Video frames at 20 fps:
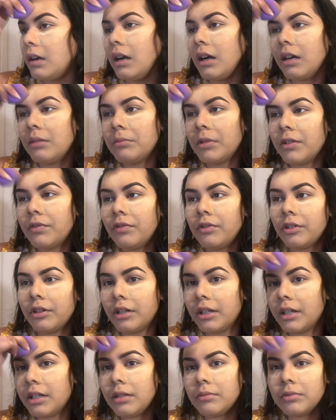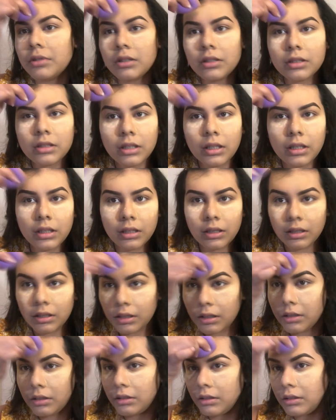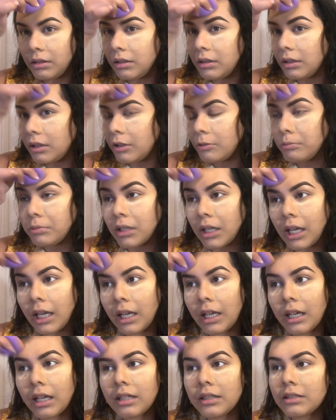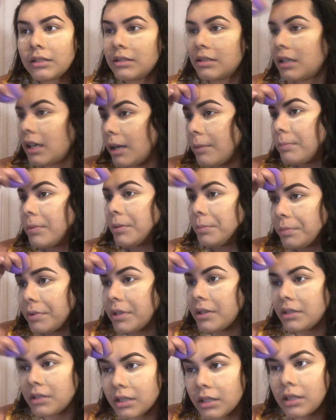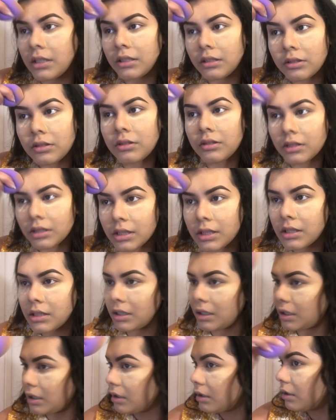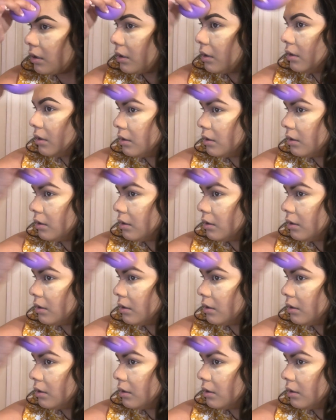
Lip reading: On my forehead, I'm just gonna apply it and tap it, press it into the skin.